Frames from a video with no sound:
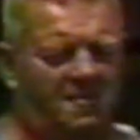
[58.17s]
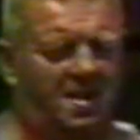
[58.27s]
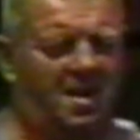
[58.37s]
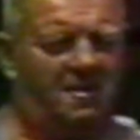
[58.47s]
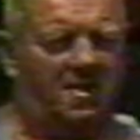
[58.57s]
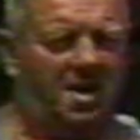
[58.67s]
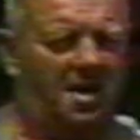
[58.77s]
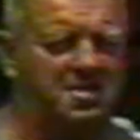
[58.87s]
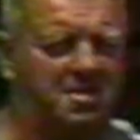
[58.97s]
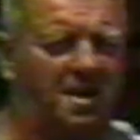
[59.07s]
Well, when
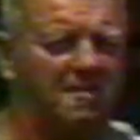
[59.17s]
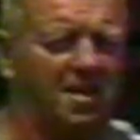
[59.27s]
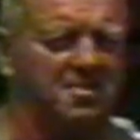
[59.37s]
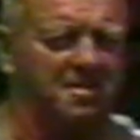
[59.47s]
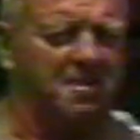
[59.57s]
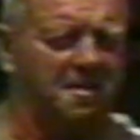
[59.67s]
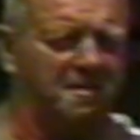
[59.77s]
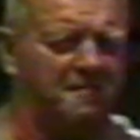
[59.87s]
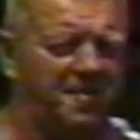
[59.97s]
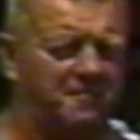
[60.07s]
I started wrestling in
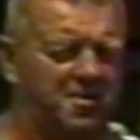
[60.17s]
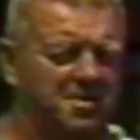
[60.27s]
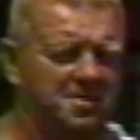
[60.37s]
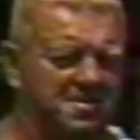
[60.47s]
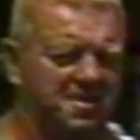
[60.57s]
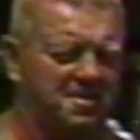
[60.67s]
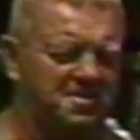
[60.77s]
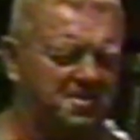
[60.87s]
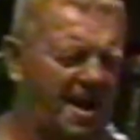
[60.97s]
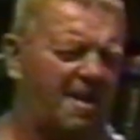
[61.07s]
the 50s, it's
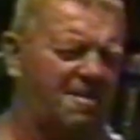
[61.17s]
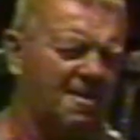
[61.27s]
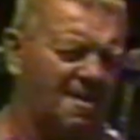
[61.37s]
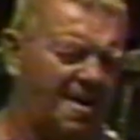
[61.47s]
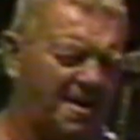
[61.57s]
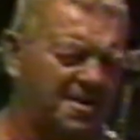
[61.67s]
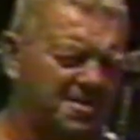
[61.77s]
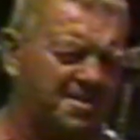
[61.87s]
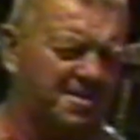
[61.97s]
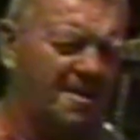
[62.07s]
exactly like it
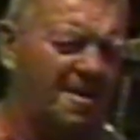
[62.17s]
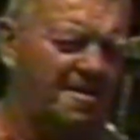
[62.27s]
is today.